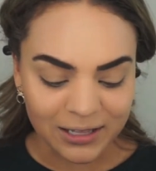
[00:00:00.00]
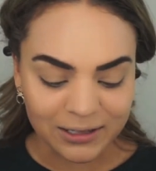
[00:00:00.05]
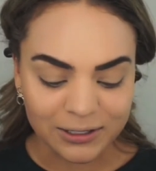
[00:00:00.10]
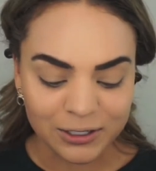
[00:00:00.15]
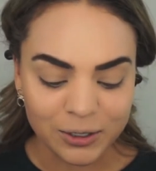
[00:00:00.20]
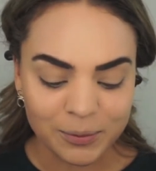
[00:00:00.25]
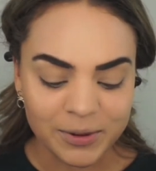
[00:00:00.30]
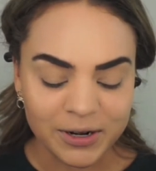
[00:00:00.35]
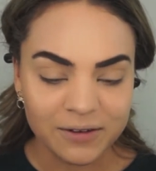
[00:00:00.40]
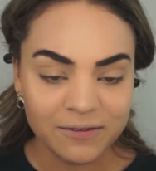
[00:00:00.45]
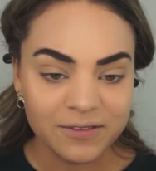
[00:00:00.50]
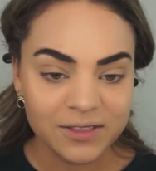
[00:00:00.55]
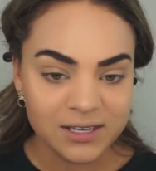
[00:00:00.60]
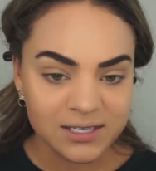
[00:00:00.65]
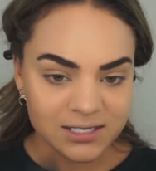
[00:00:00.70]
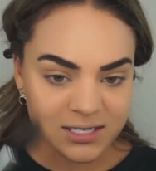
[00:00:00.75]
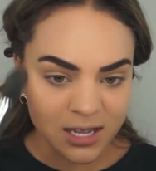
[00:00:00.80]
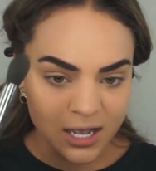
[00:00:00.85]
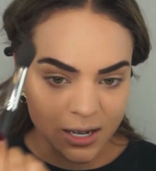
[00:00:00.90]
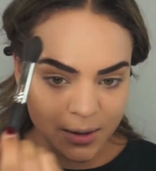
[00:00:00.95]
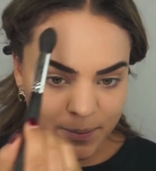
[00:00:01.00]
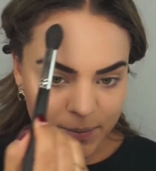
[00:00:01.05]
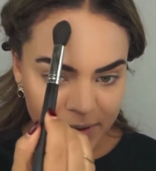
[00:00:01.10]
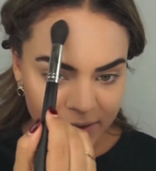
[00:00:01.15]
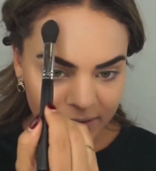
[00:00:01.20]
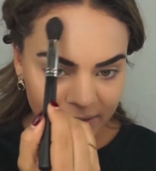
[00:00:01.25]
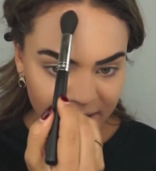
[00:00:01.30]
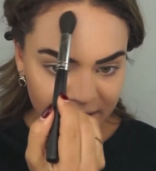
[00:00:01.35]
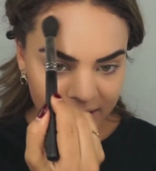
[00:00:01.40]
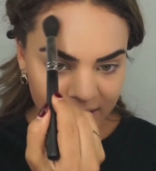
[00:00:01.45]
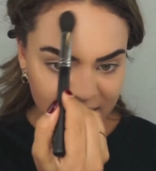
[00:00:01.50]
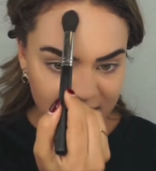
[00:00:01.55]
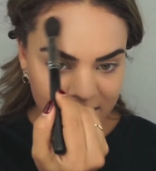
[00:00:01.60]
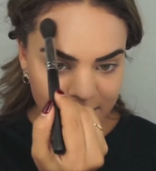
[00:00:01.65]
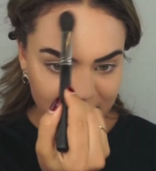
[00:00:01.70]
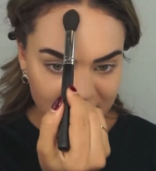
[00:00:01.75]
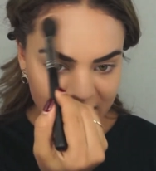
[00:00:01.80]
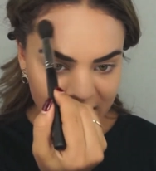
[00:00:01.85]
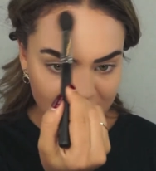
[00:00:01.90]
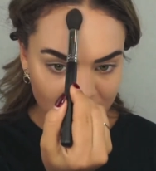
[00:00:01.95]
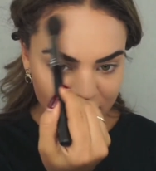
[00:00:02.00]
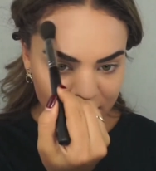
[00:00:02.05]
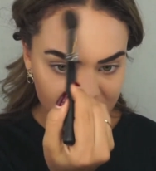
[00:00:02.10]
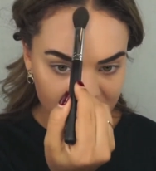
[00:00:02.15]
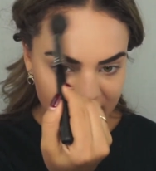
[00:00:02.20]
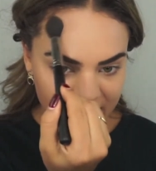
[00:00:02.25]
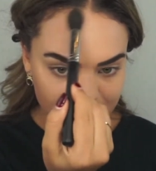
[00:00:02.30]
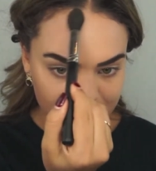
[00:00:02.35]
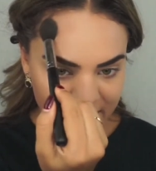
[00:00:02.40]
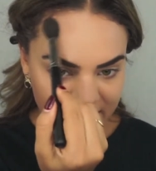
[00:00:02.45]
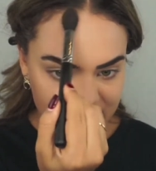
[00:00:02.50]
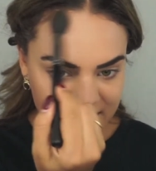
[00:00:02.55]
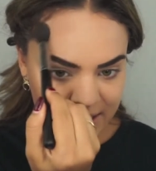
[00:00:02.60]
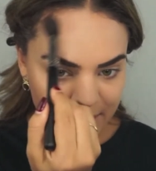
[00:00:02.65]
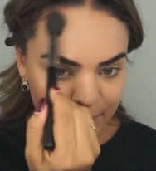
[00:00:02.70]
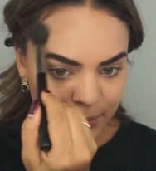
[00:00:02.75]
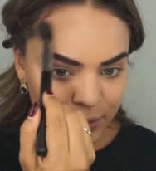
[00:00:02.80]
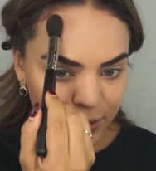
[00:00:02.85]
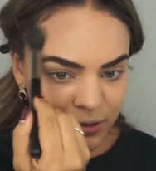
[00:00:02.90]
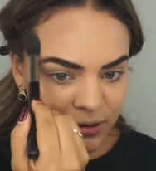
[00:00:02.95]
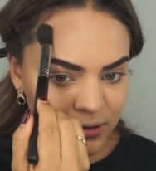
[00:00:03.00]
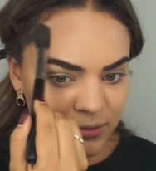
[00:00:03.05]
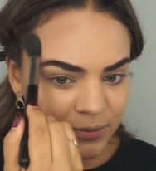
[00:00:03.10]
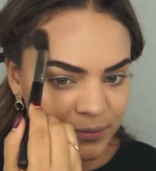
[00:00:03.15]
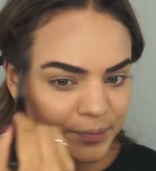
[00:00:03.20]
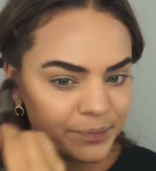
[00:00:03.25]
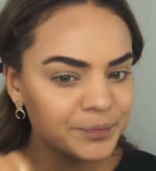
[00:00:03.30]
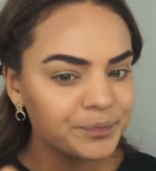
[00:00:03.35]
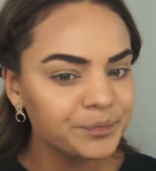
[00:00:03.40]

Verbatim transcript: a little bit of this up like into my hairline on my temple.